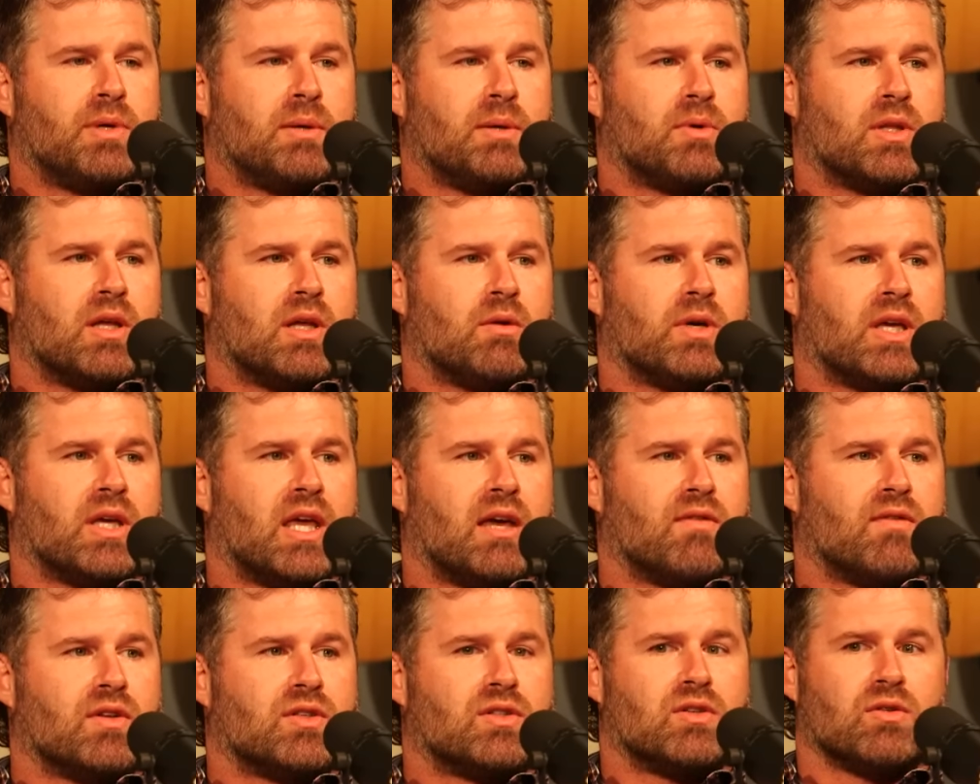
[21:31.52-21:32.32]
People that we
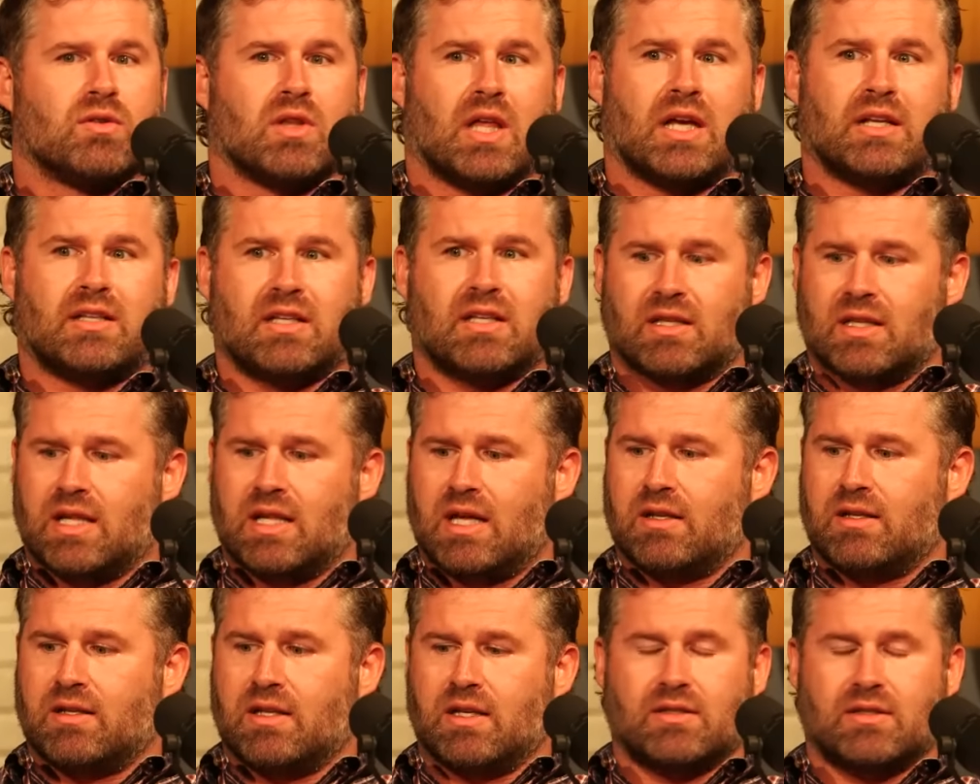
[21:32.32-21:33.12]
gave it to liked it
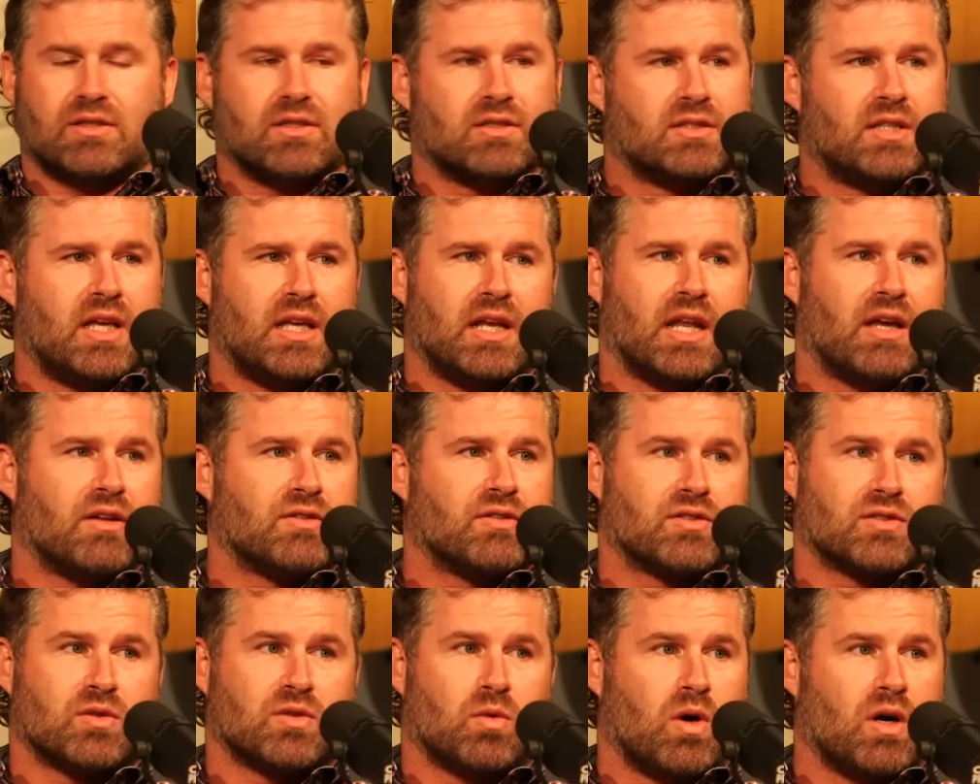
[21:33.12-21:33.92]
in just 8
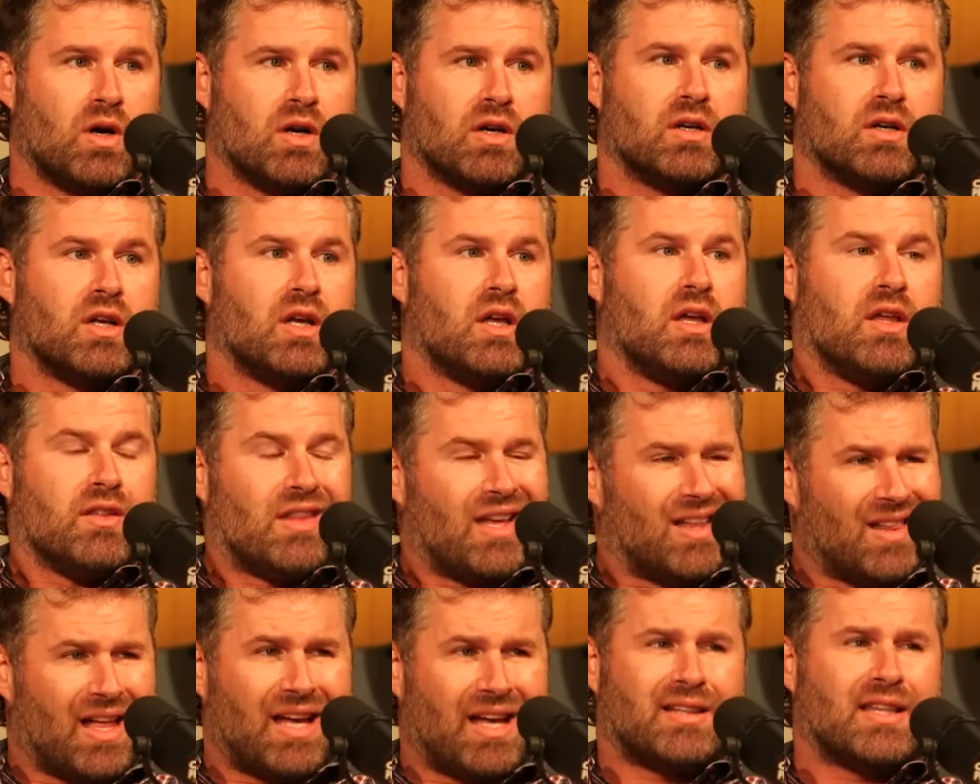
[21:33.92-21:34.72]
ounces of water.
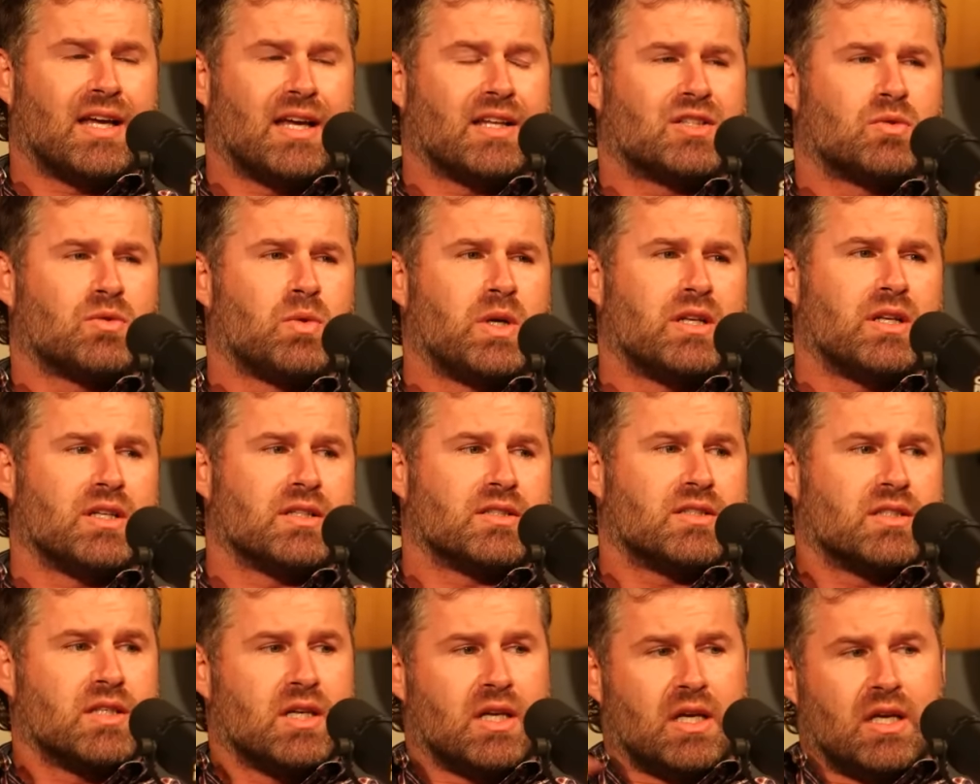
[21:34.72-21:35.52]
They like that
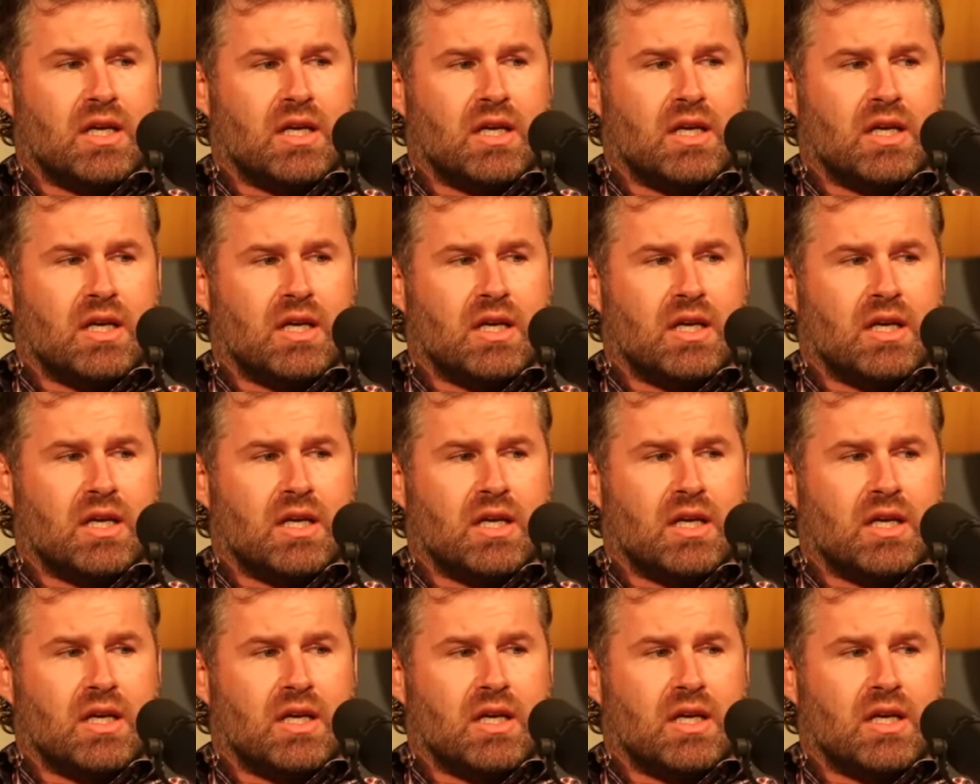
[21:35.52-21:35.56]
sweetness.